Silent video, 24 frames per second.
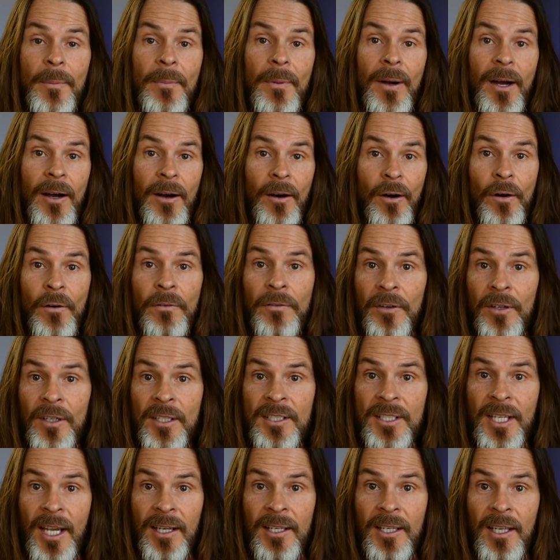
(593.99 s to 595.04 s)
Over a
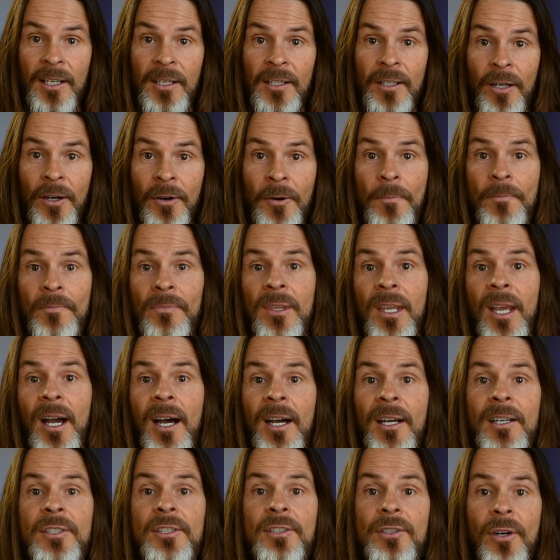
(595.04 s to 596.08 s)
decade ago,
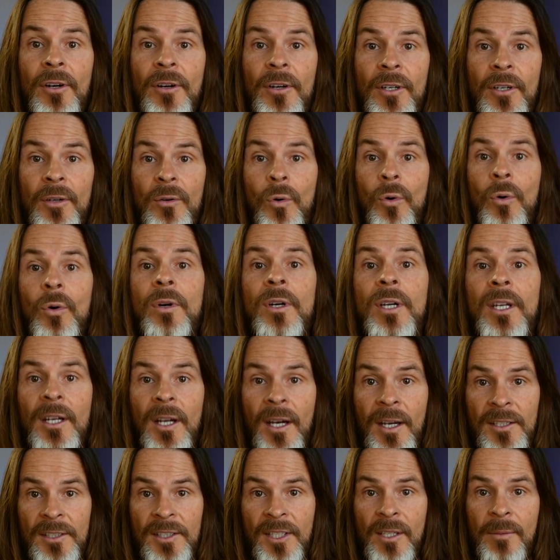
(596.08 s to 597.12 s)
I started
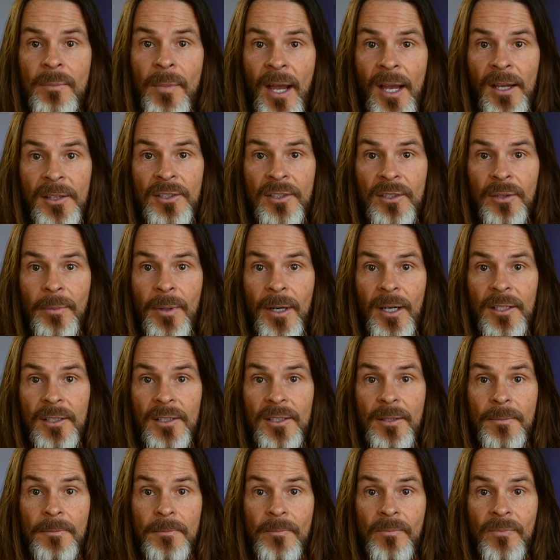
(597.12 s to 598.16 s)
organizing masterminds,